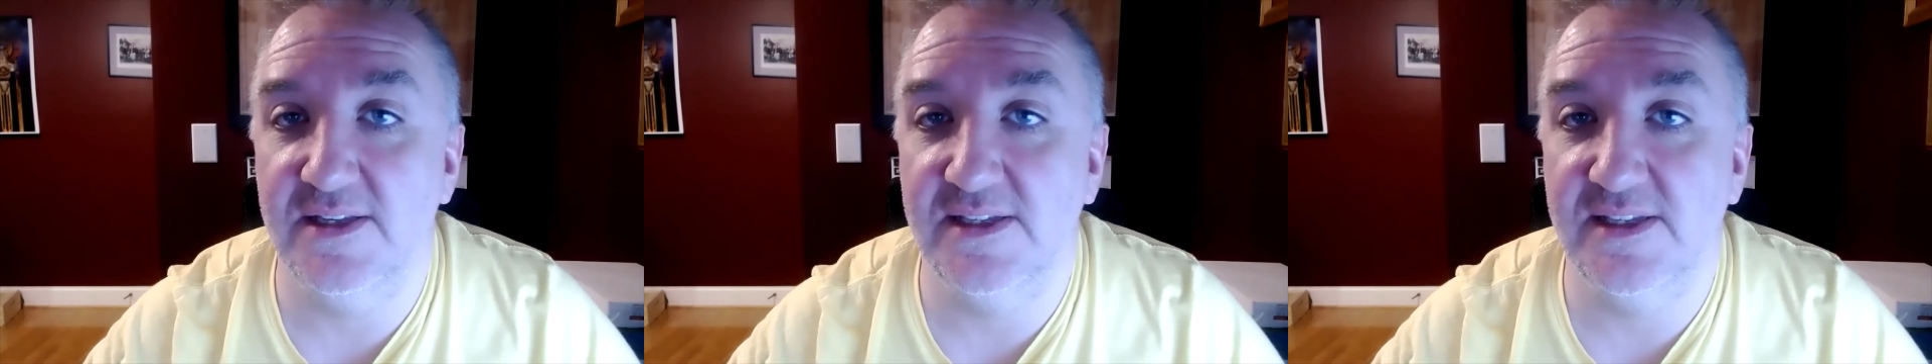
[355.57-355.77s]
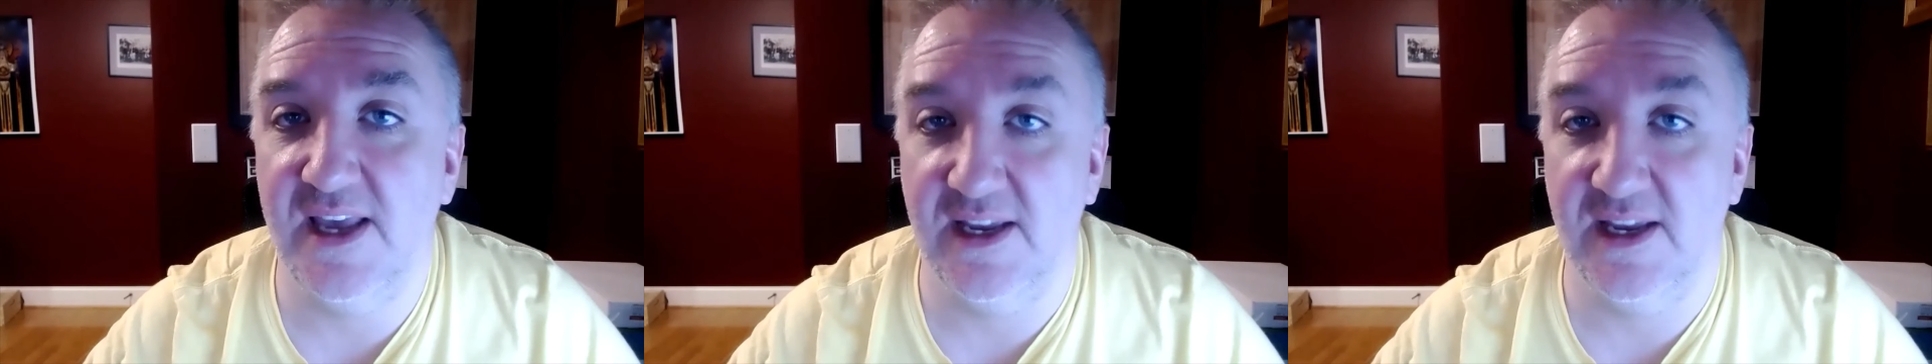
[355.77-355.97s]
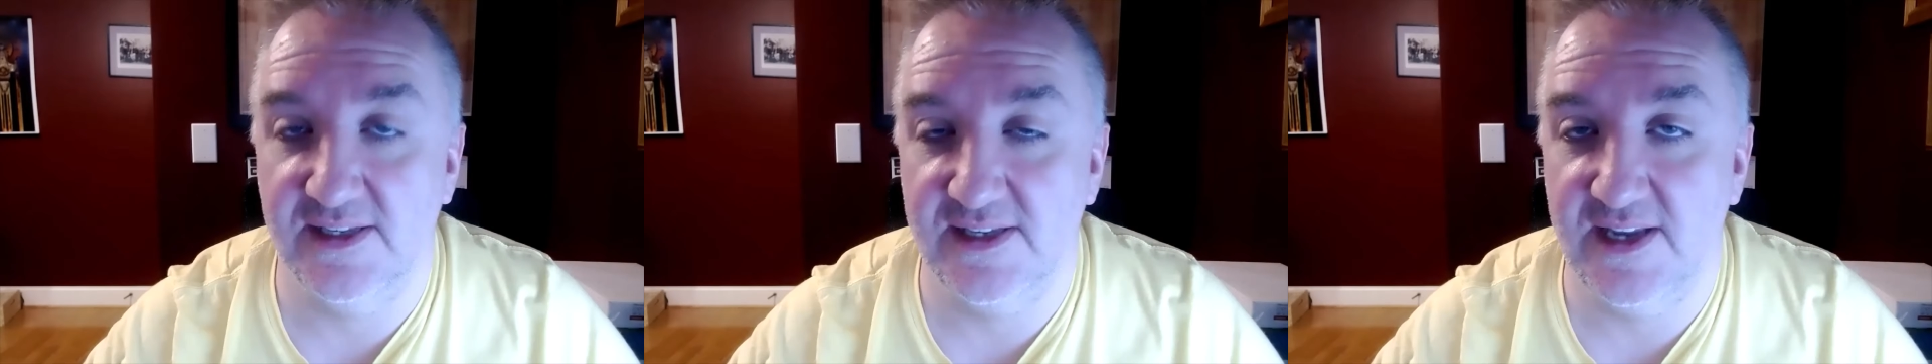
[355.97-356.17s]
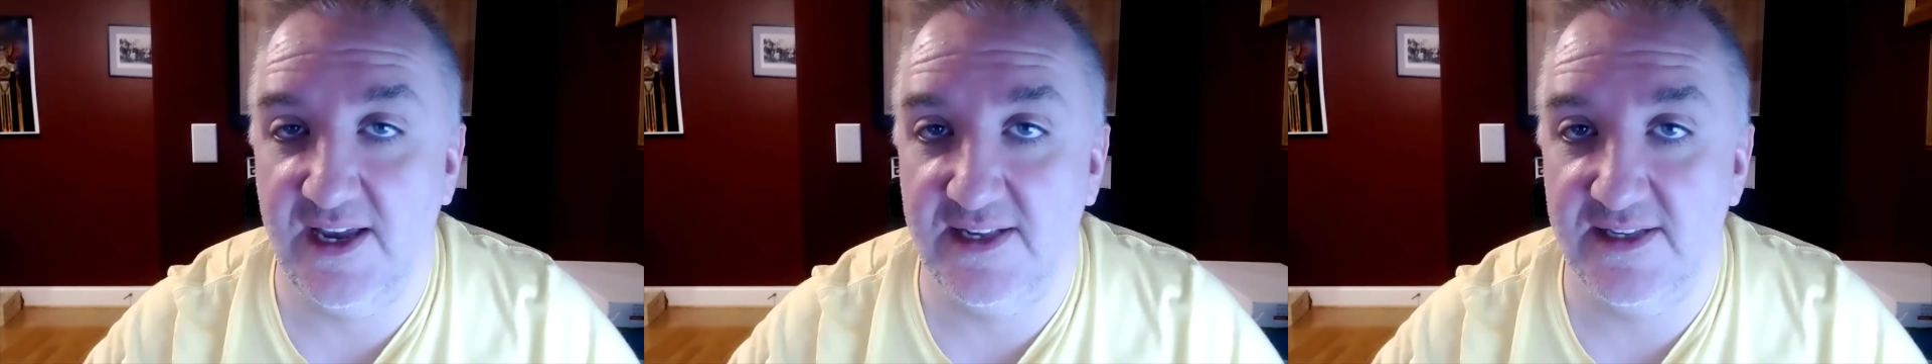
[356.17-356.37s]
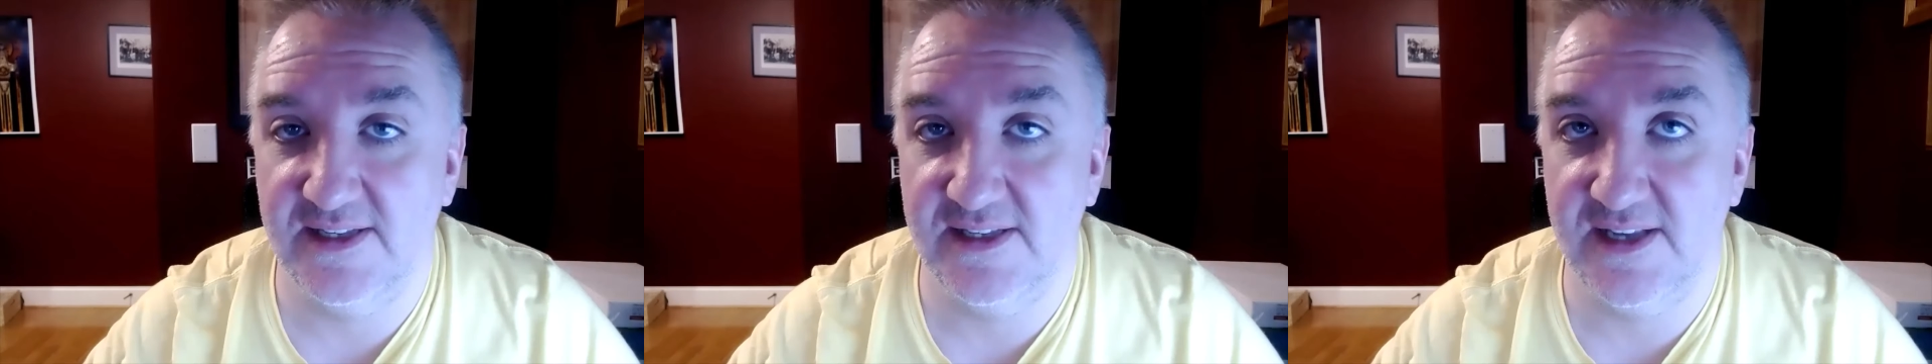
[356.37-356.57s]
6
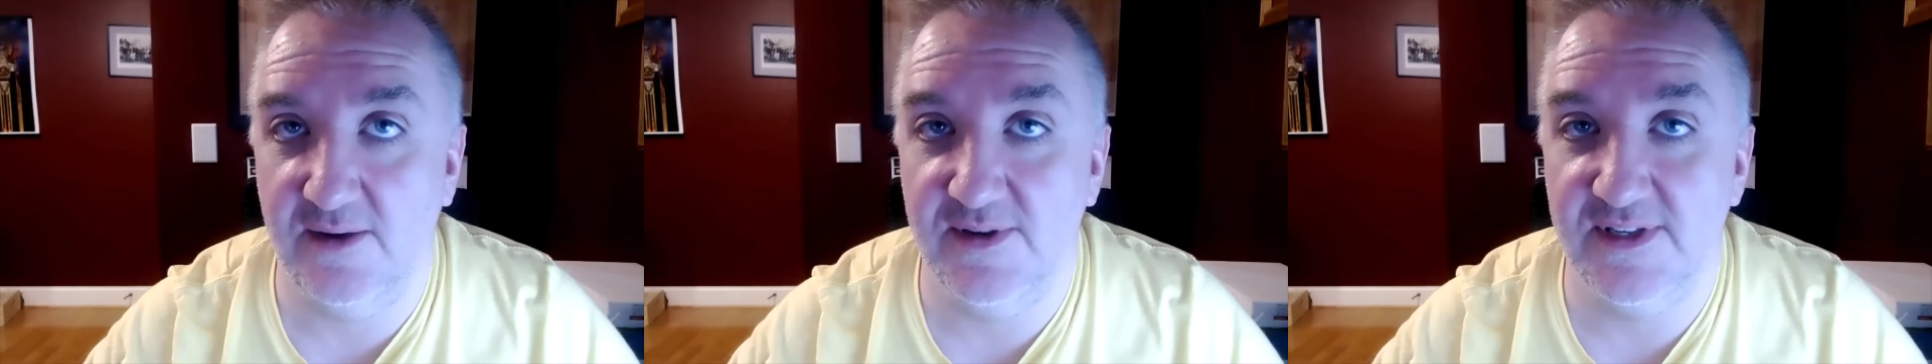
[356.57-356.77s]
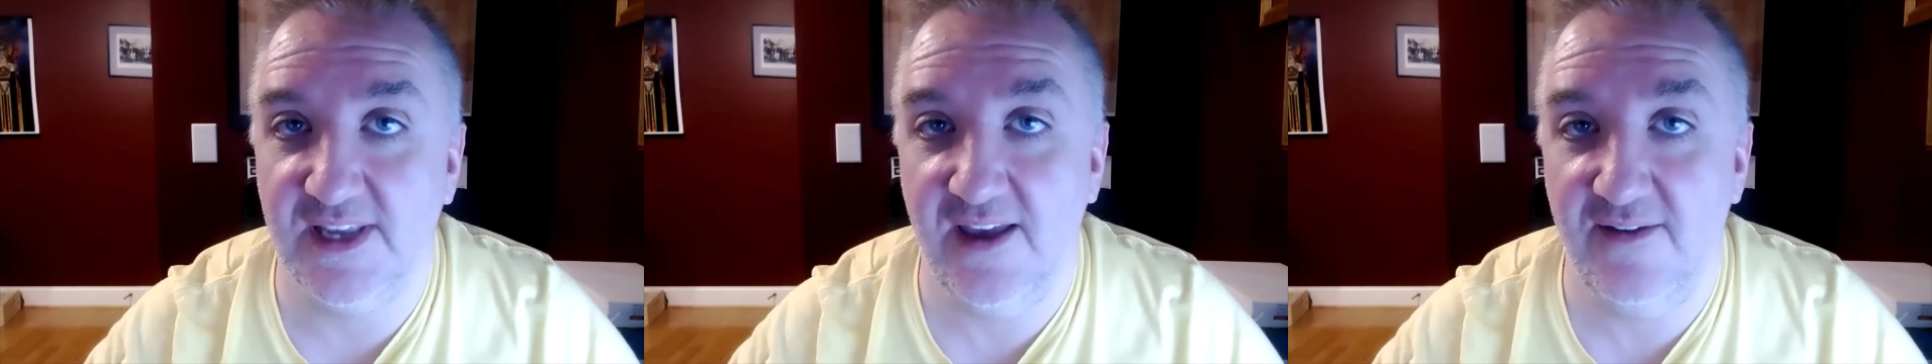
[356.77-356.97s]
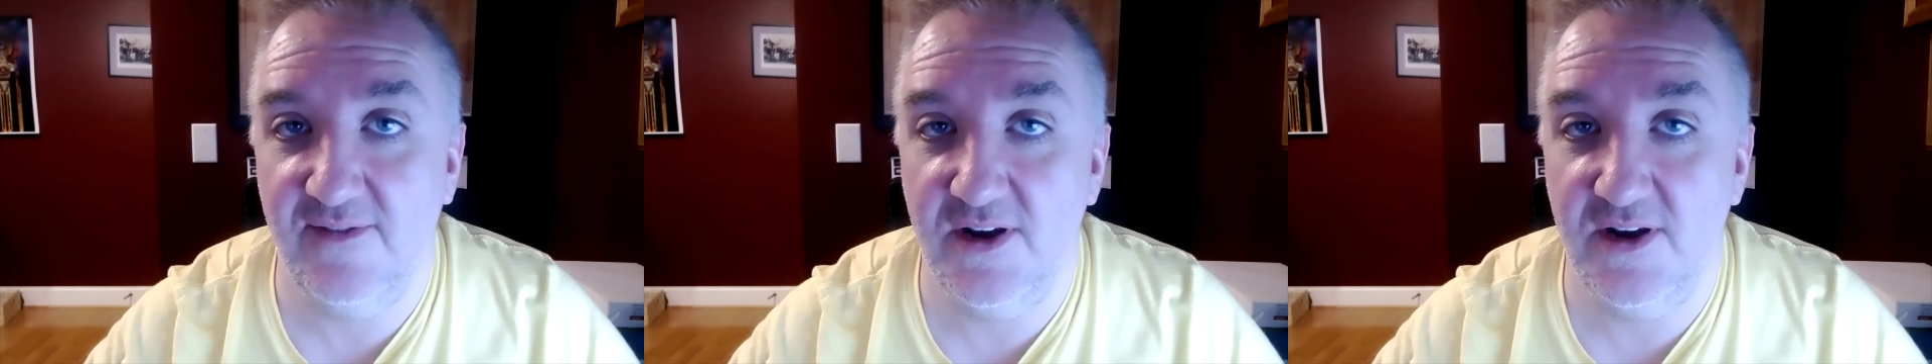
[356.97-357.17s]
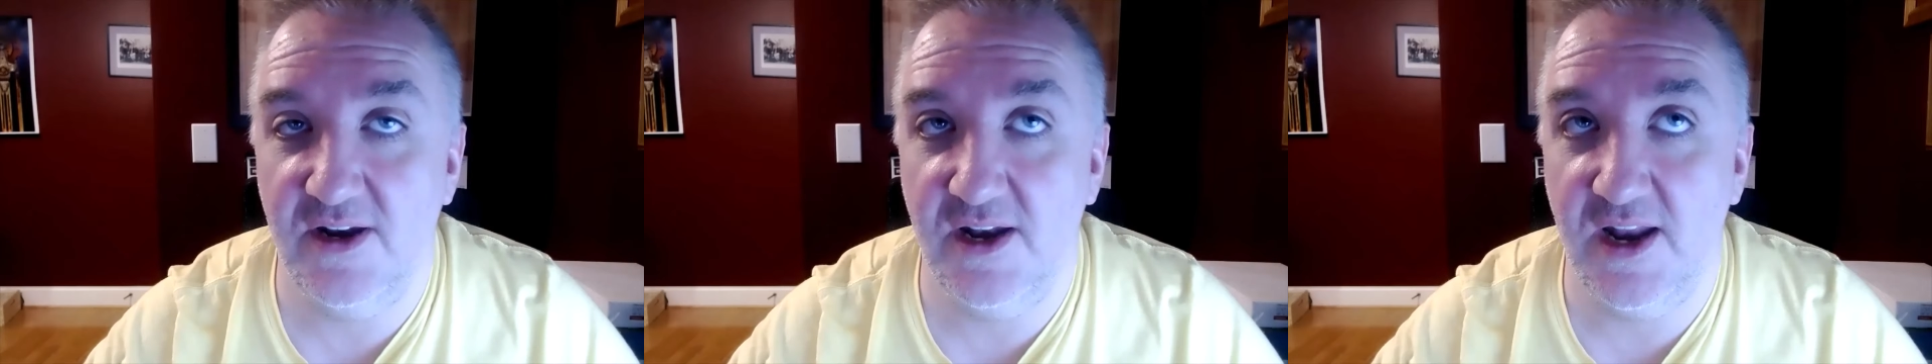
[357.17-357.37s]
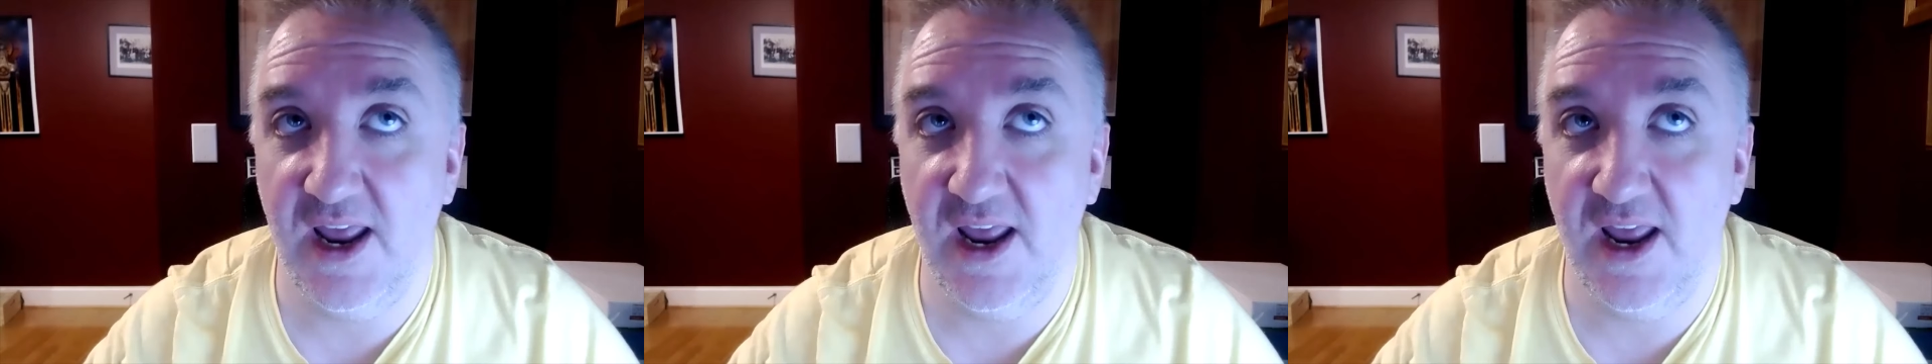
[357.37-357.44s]
tasks I was given,